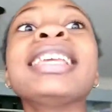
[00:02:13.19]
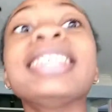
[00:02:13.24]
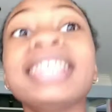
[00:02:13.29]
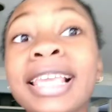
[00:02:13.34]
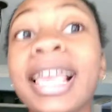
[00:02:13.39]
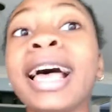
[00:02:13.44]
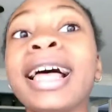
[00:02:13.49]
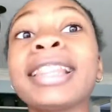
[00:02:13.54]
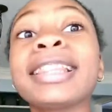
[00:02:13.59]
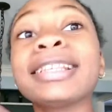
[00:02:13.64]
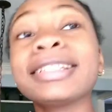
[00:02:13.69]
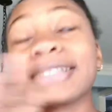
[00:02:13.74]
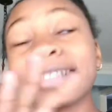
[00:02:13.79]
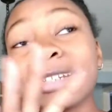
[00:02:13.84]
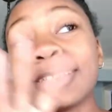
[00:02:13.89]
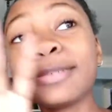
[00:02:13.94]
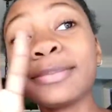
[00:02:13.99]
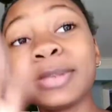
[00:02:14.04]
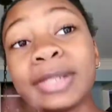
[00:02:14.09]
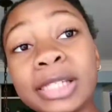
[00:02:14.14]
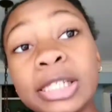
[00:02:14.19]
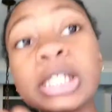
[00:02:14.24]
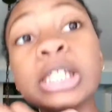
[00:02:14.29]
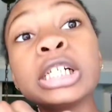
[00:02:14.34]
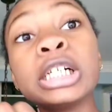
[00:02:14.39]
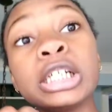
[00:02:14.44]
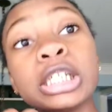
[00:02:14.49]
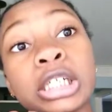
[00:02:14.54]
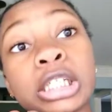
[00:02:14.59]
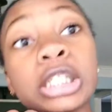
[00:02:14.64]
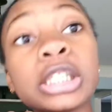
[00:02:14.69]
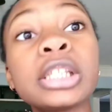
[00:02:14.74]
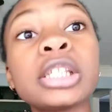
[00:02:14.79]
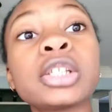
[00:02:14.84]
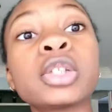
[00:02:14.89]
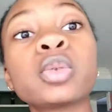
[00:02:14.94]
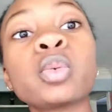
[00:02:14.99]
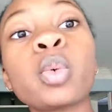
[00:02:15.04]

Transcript: yeah, this is gonna be good. This is